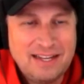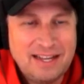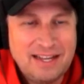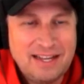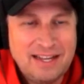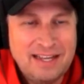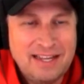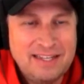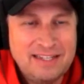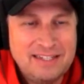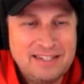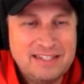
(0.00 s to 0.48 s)

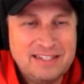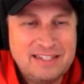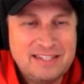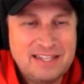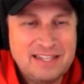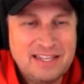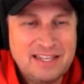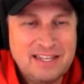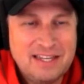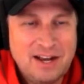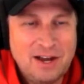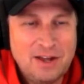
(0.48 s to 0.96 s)
And
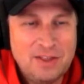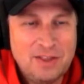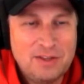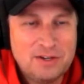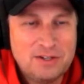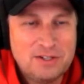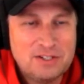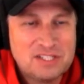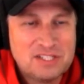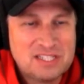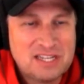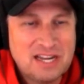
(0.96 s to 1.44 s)
the
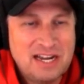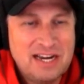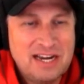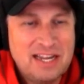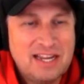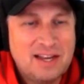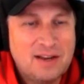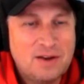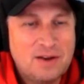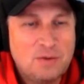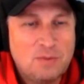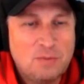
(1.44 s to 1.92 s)
other
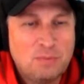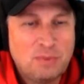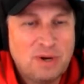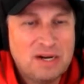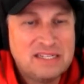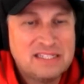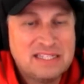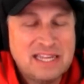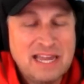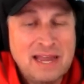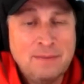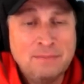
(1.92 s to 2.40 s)
signing,
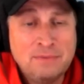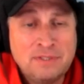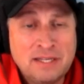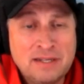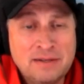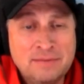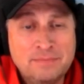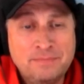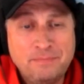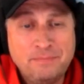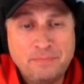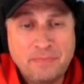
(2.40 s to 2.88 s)
Bryce
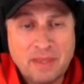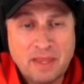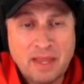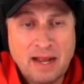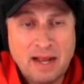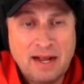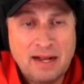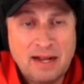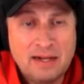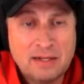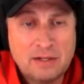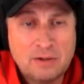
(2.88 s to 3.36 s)
Hampton,
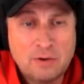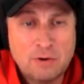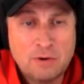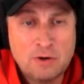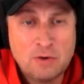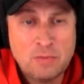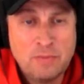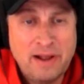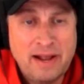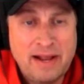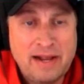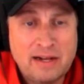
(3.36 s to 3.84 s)

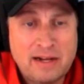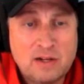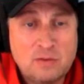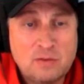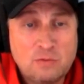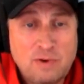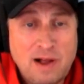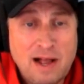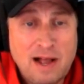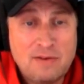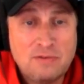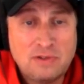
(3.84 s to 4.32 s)
cornerback,
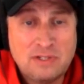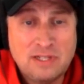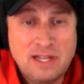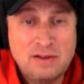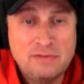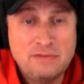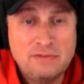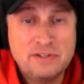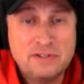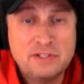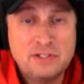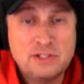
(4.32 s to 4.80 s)

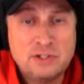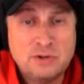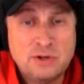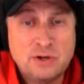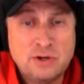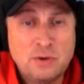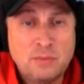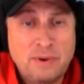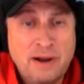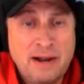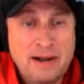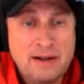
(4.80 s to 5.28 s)
5'11",
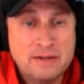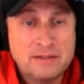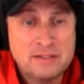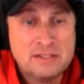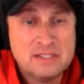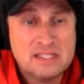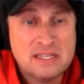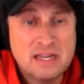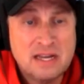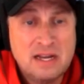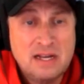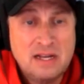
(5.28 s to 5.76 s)
200
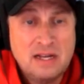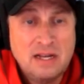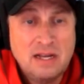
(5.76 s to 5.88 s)
pounds.